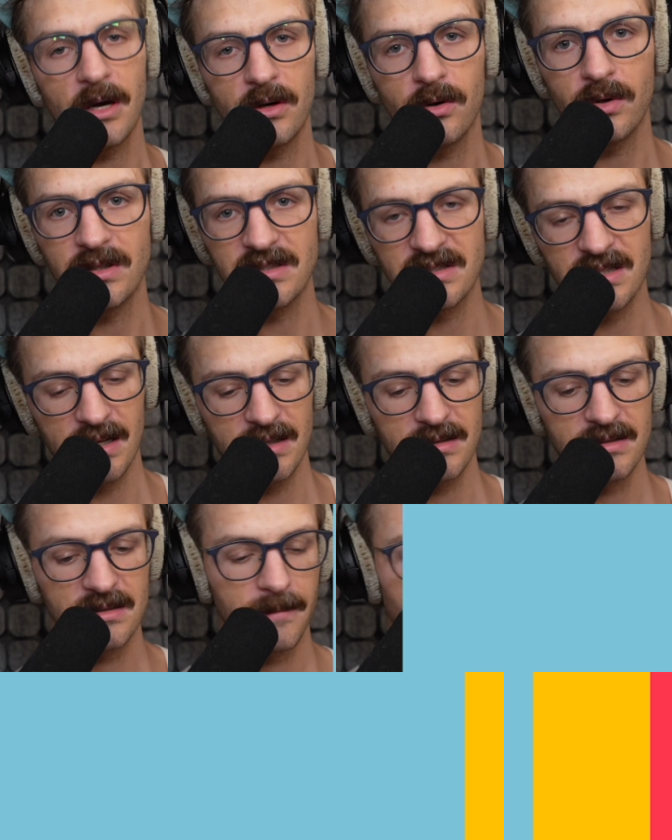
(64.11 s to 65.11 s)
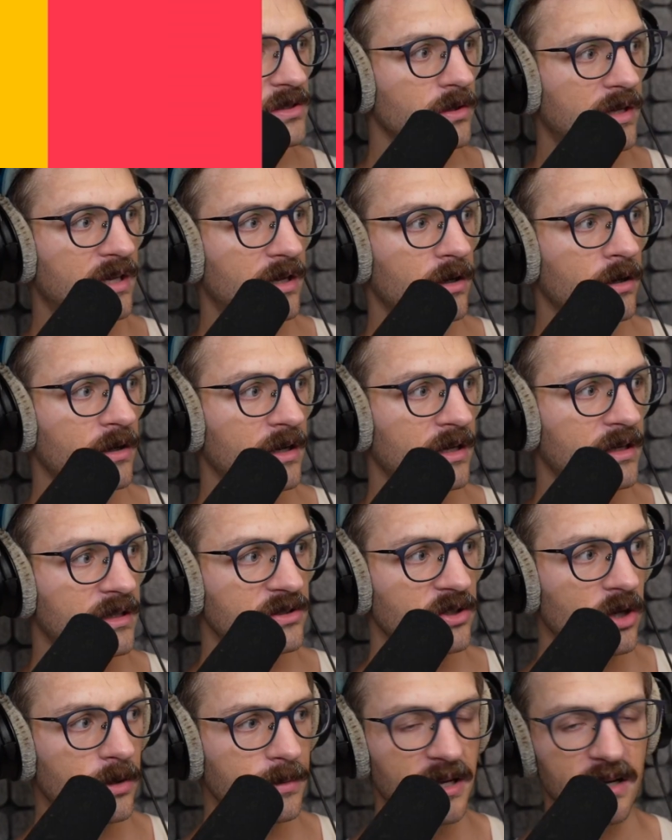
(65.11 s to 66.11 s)
noise gates. So here in
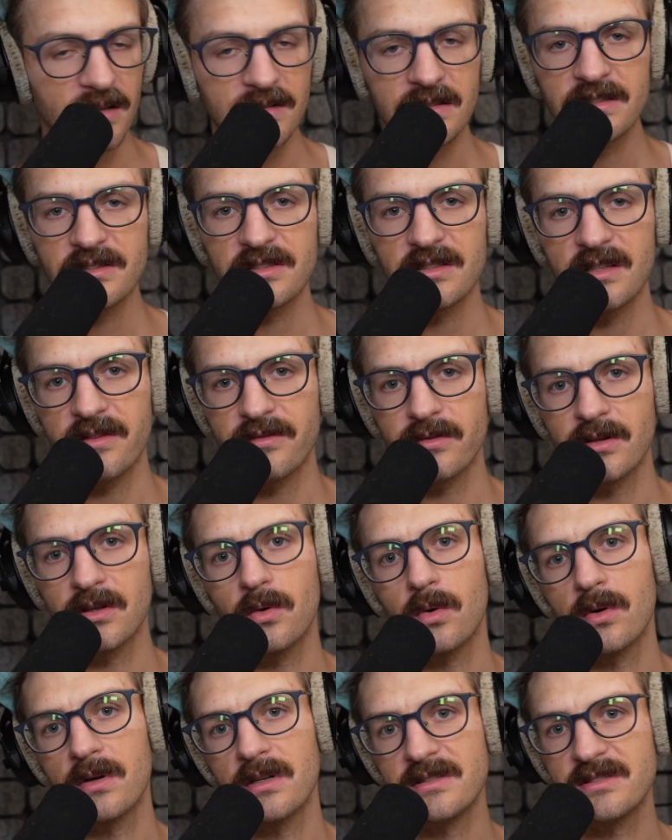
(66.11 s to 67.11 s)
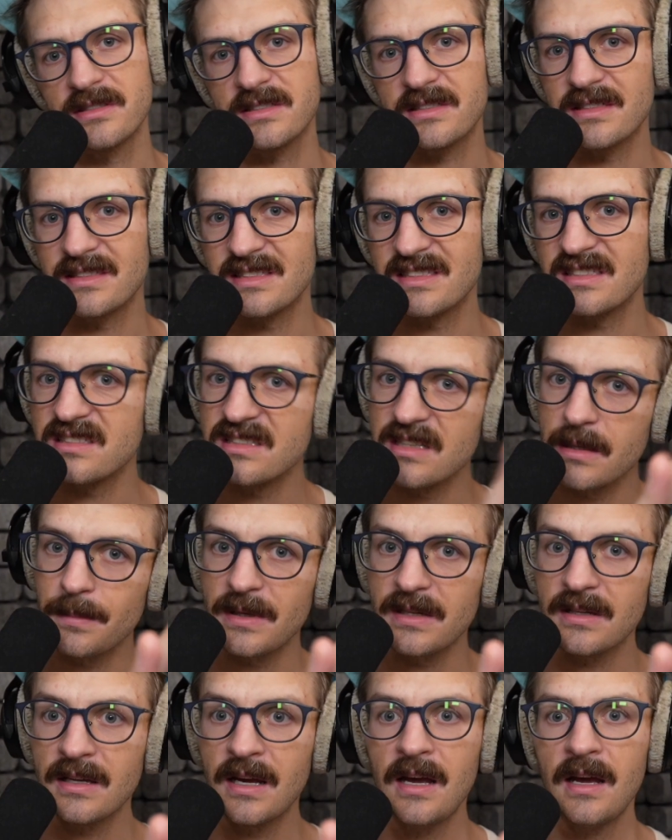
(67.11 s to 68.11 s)
Adobe Audition, I've recorded just a snippet